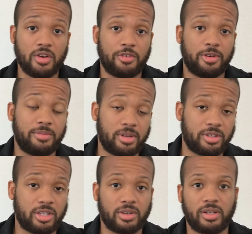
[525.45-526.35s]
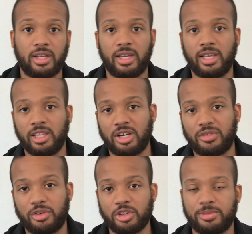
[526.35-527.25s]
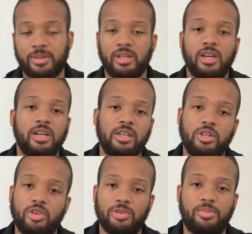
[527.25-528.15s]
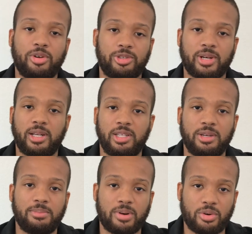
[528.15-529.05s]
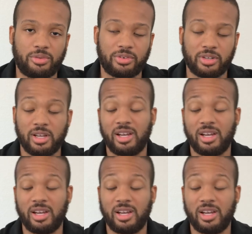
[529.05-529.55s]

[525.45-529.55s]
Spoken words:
via military and law enforcement. Your boy tried to get both.